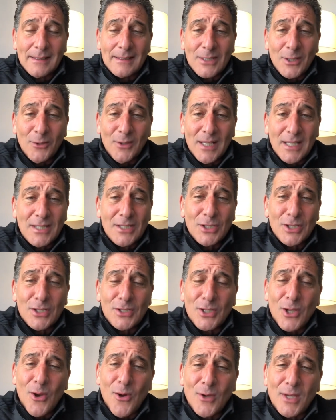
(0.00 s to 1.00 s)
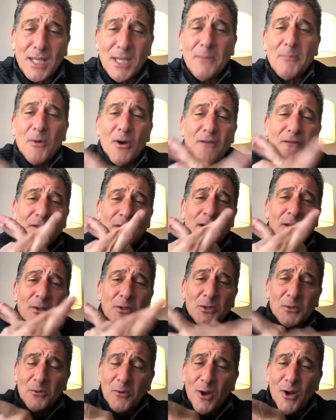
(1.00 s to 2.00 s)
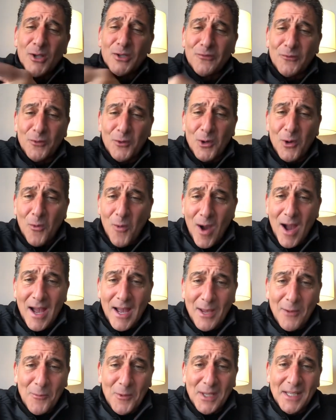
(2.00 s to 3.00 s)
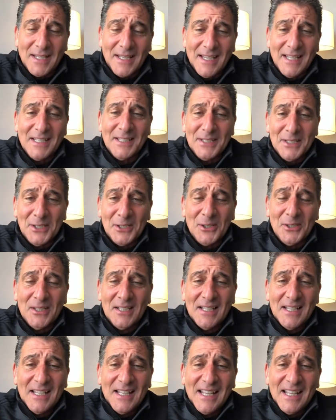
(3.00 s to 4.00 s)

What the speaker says: So let's just all keep our fingers crossed for a quiet weekend here,